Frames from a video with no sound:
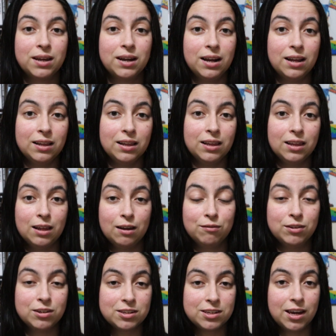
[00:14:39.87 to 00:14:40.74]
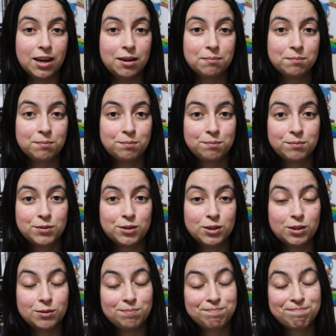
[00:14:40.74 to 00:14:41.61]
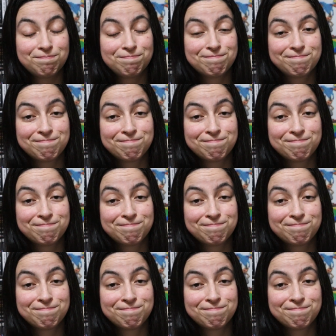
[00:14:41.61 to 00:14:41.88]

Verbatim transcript: and I love this game. So